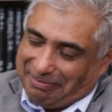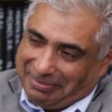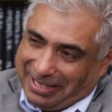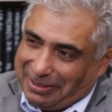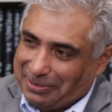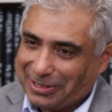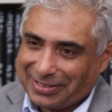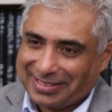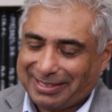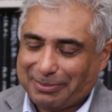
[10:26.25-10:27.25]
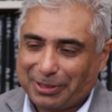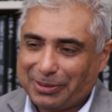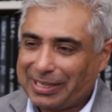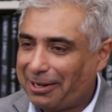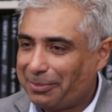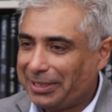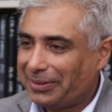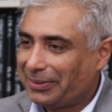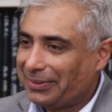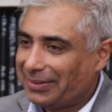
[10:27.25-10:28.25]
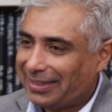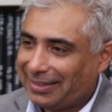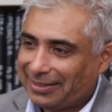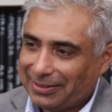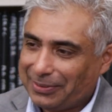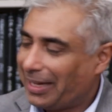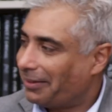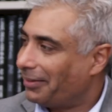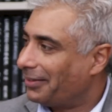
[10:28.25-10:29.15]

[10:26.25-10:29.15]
this Purdue allowed me to do that